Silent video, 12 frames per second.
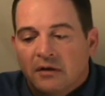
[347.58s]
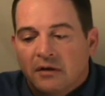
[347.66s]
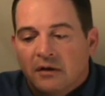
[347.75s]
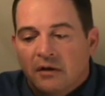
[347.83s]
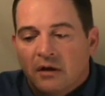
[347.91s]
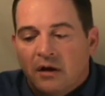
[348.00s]

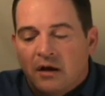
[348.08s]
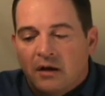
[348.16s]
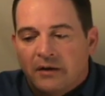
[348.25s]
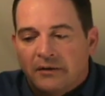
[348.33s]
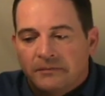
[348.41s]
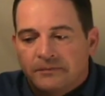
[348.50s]

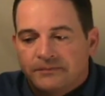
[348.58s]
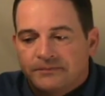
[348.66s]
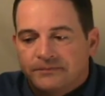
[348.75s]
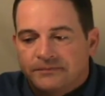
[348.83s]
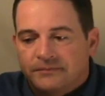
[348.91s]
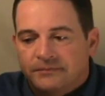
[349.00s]

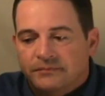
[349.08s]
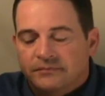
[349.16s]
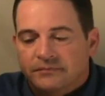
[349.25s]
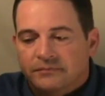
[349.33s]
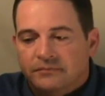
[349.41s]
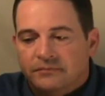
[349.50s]

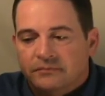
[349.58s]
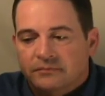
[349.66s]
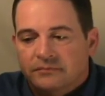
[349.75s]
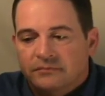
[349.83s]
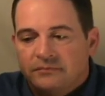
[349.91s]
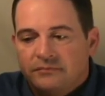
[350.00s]

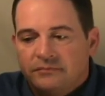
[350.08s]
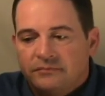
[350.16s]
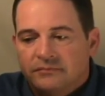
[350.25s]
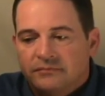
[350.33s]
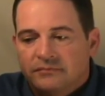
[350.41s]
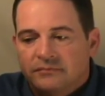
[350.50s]

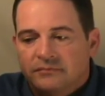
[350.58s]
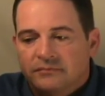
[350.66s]
(silence)